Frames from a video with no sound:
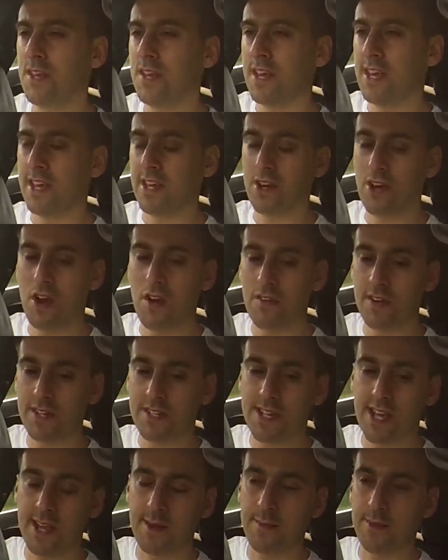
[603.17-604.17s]
in-car
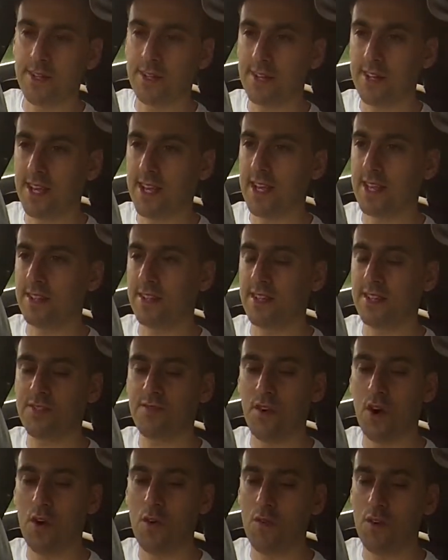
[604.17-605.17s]
entertainment in this
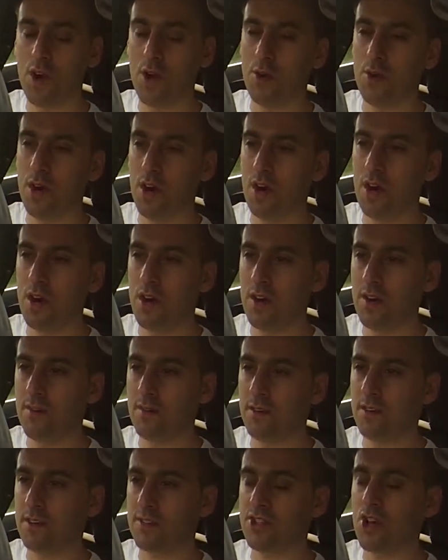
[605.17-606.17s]
Volvo are
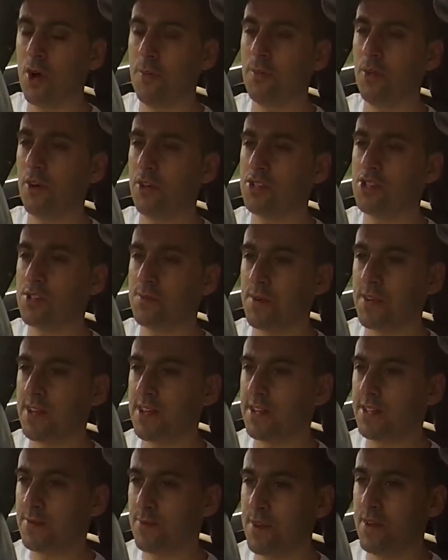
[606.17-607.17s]
top notch, to be
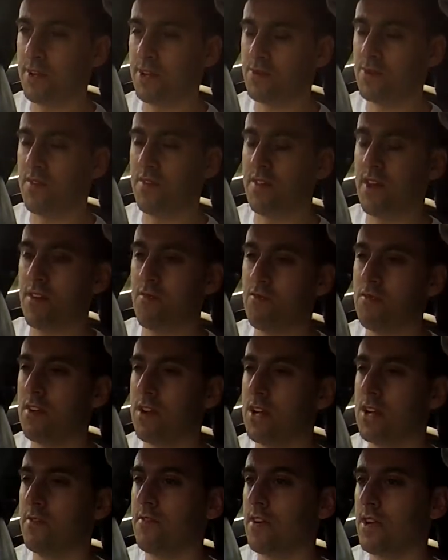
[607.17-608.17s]
honest with you. They're
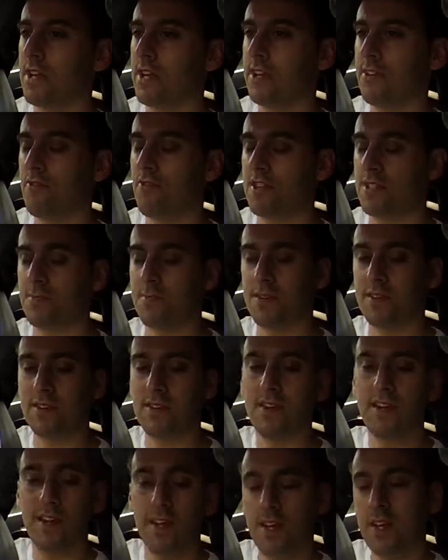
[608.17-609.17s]
really crisp and
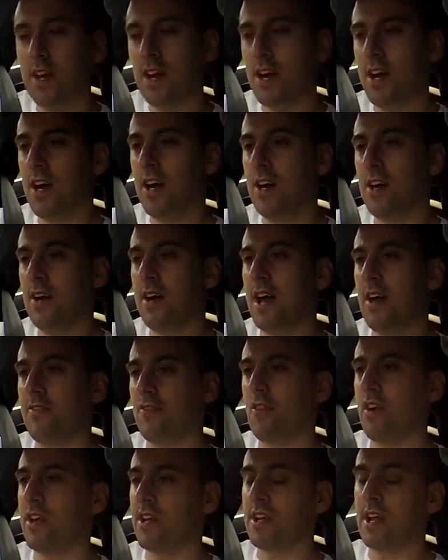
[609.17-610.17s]
have
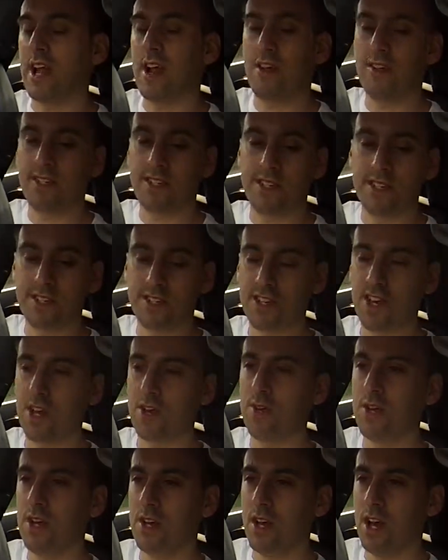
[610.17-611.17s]
great clarity. So
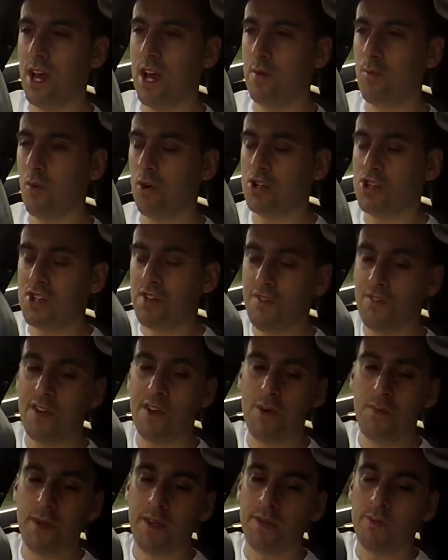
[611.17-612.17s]
watching a
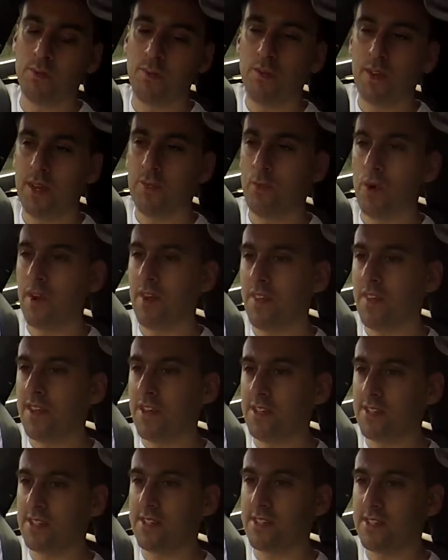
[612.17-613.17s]
film in one of
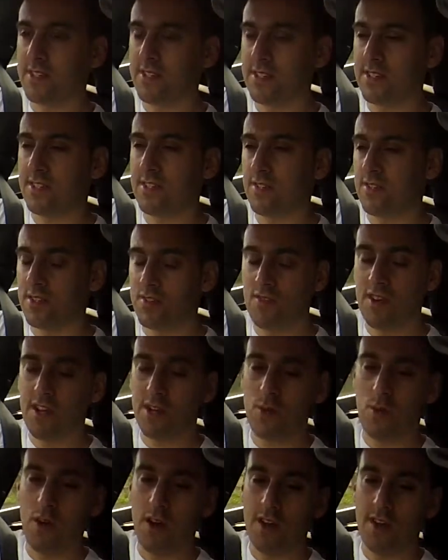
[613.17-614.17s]
these is really
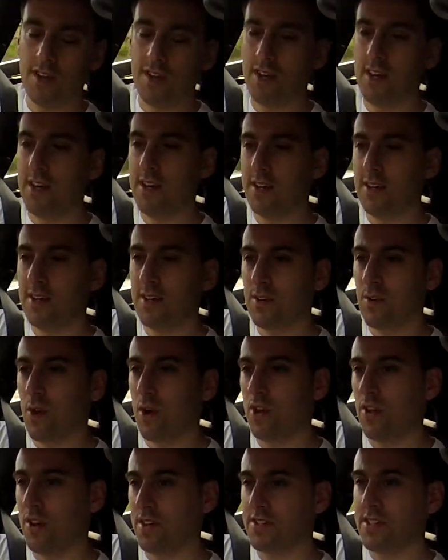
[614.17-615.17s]
quite
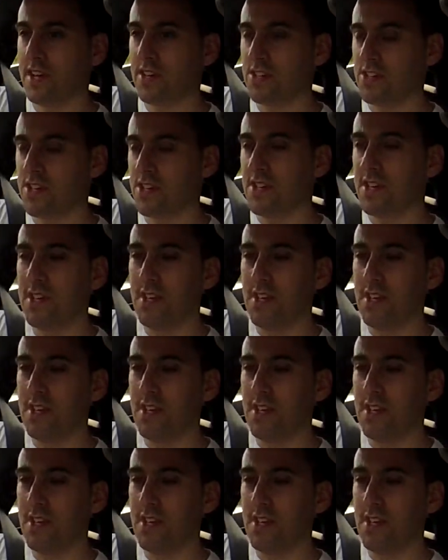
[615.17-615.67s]
nice actually.